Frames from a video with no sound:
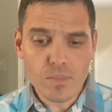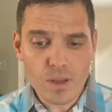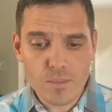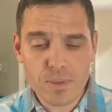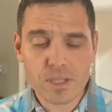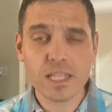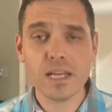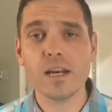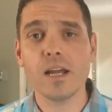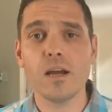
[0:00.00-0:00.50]

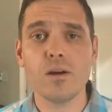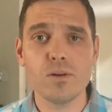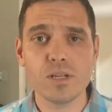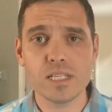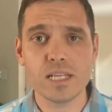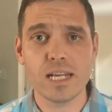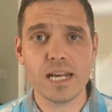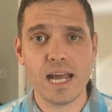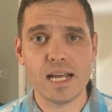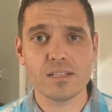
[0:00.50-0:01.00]
But then I always
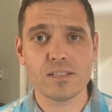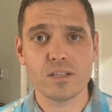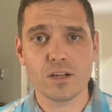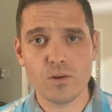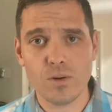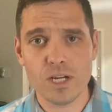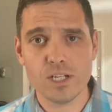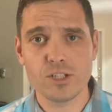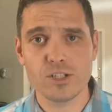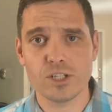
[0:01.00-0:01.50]
get asked the
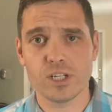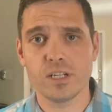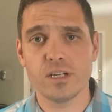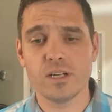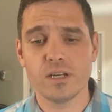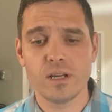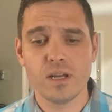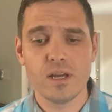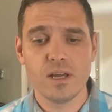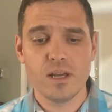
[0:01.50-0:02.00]

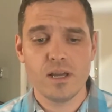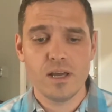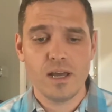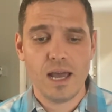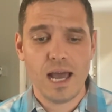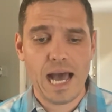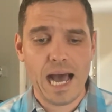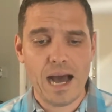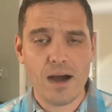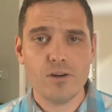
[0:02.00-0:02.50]
question
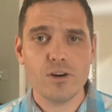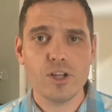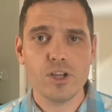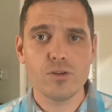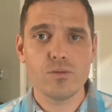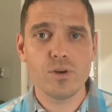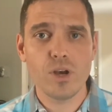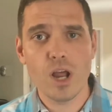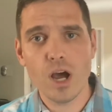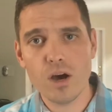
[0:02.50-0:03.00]
how do
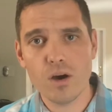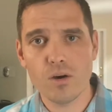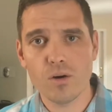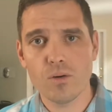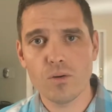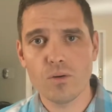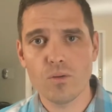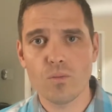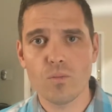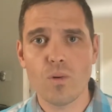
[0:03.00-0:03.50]
you
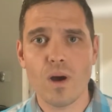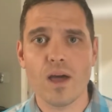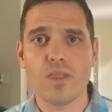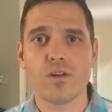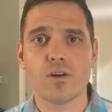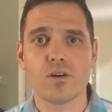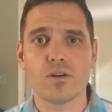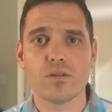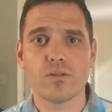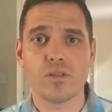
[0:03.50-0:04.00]
know
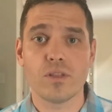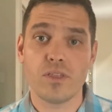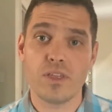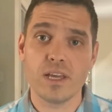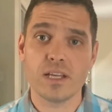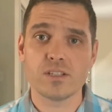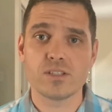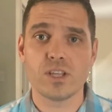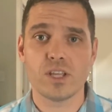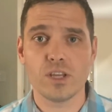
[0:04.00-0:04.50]
whether the
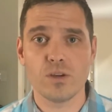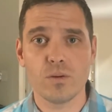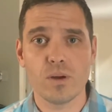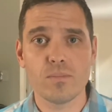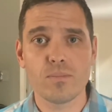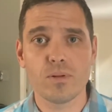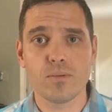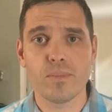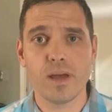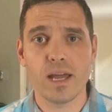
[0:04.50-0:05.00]
things that you
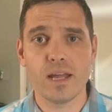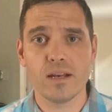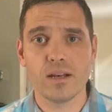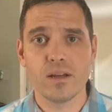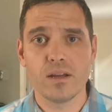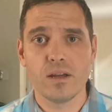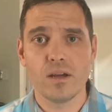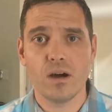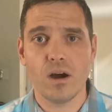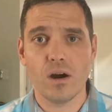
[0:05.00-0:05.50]
implement
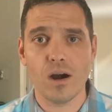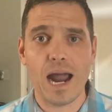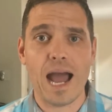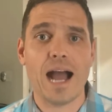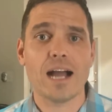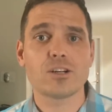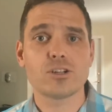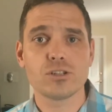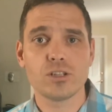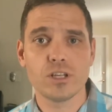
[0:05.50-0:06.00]
are
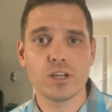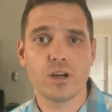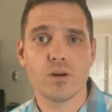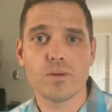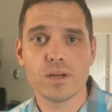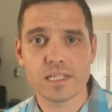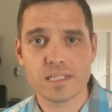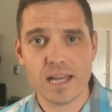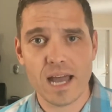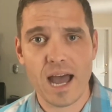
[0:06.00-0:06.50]
actually
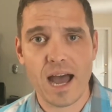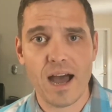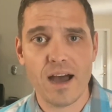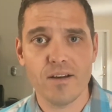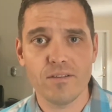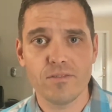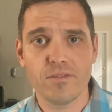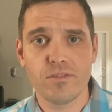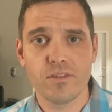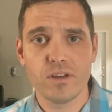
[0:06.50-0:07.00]
going to
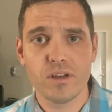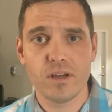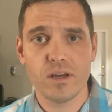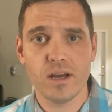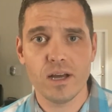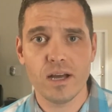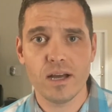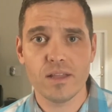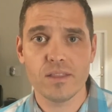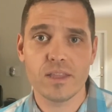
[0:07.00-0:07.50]
have
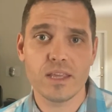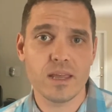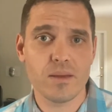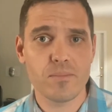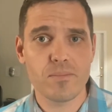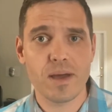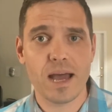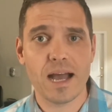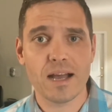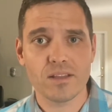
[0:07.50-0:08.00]
uh, the
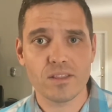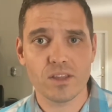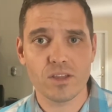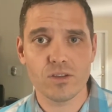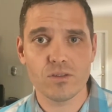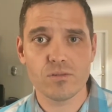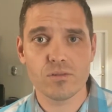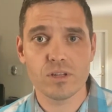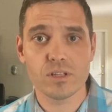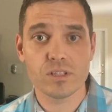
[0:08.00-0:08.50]
impact that
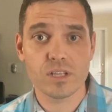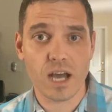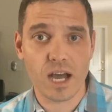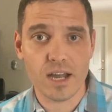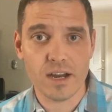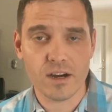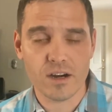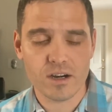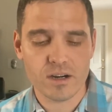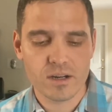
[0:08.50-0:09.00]
you
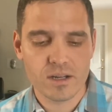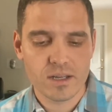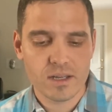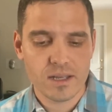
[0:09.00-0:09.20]
desire.